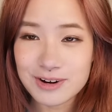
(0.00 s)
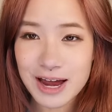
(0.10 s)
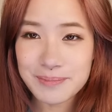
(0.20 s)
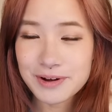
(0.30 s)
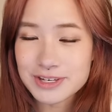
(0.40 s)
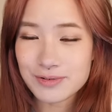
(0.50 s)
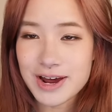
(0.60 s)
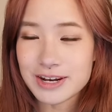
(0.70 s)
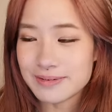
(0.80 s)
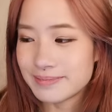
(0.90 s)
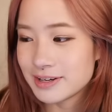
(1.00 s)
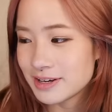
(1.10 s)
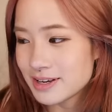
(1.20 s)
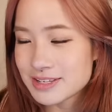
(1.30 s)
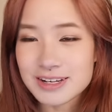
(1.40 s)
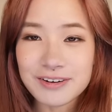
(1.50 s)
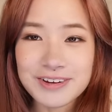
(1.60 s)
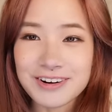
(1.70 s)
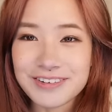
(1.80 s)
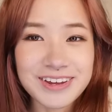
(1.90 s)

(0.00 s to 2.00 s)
I post random stuff here and